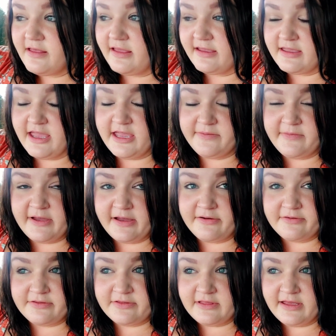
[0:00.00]
it came
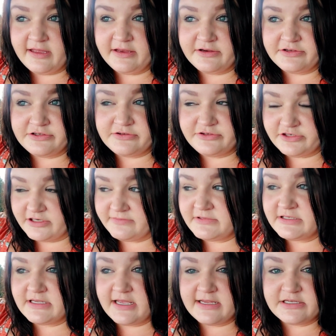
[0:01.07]
out that Jim
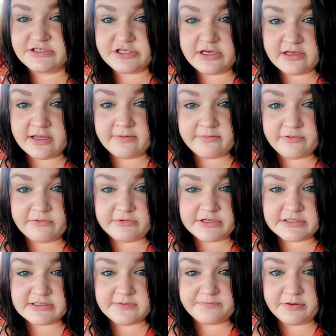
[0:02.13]
says Jacob
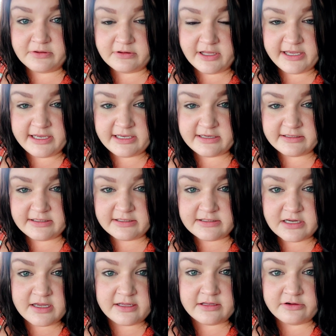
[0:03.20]
was polite, did
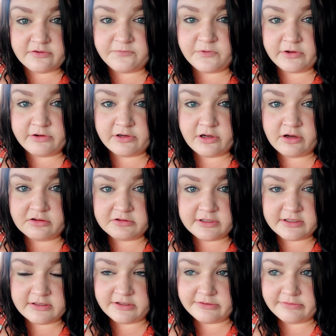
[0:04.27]
not interfere at all,
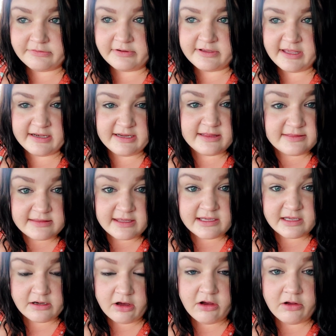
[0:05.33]
didn't do
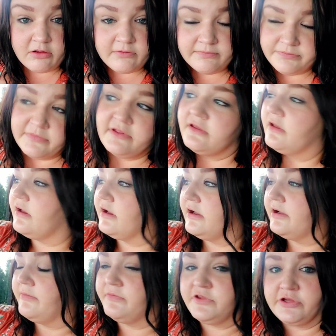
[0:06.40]
anything at all
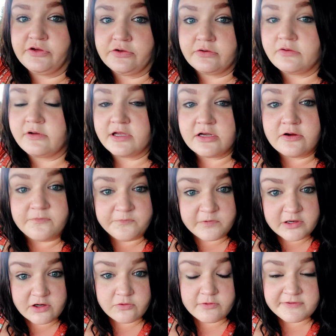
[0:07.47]
to
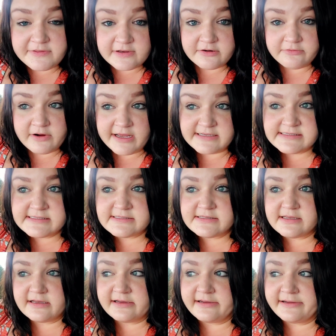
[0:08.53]
interfere with an arrest.